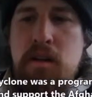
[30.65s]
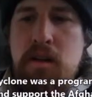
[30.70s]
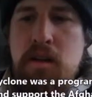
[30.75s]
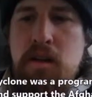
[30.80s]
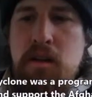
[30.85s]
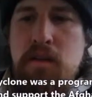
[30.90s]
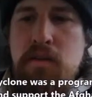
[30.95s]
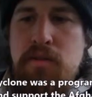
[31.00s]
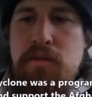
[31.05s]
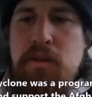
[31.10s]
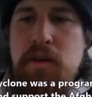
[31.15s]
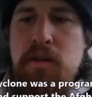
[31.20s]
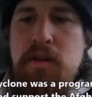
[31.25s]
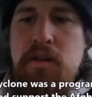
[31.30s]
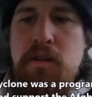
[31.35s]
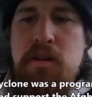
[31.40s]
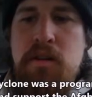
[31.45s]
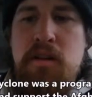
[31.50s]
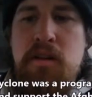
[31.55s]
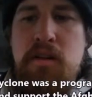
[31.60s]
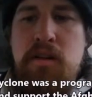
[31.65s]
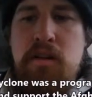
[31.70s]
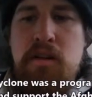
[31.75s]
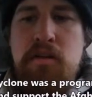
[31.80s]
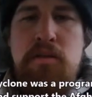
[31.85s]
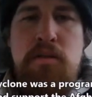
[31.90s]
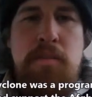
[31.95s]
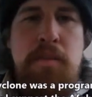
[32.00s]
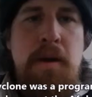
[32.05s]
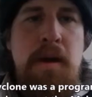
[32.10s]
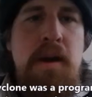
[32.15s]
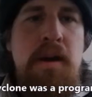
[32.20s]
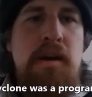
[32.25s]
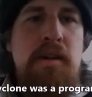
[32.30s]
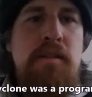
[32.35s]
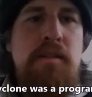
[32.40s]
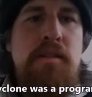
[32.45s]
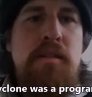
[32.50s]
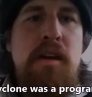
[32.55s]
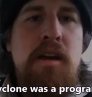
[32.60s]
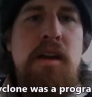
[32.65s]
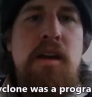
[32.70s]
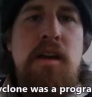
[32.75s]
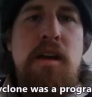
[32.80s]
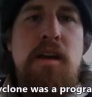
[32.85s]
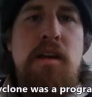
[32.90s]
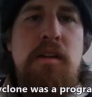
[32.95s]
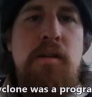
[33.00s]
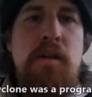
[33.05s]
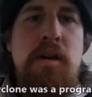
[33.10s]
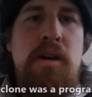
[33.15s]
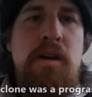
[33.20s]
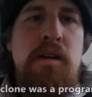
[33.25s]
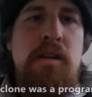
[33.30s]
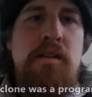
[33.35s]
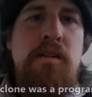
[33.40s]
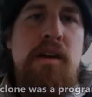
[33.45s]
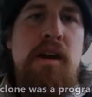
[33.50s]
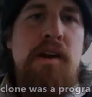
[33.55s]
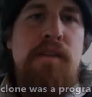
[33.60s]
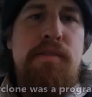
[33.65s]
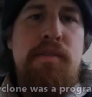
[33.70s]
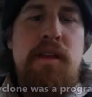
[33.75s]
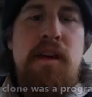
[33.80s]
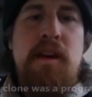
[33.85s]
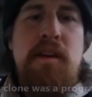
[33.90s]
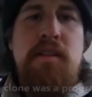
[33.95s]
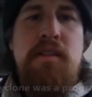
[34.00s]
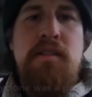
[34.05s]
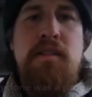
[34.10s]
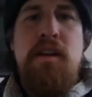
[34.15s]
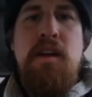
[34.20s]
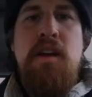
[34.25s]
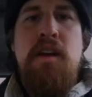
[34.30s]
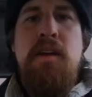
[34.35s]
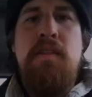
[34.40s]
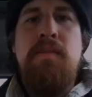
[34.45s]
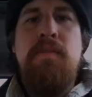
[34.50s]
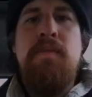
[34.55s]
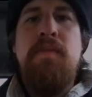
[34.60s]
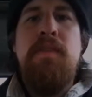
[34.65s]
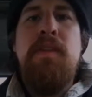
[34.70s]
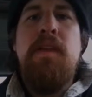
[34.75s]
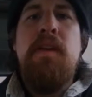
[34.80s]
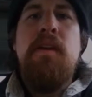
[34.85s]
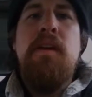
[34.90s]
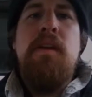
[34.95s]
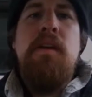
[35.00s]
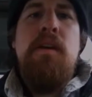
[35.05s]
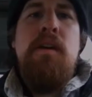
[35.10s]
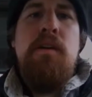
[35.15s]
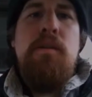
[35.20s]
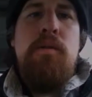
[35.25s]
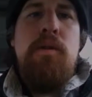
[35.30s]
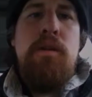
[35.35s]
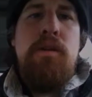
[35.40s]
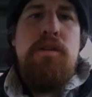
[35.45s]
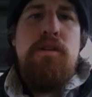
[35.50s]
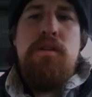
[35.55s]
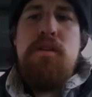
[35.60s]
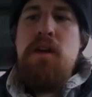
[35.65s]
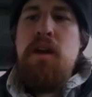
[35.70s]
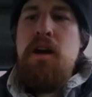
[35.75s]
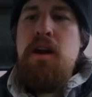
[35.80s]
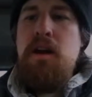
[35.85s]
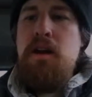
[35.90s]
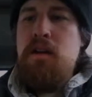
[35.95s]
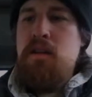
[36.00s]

and funneled it through Pakistan all the way into Afghanistan, which,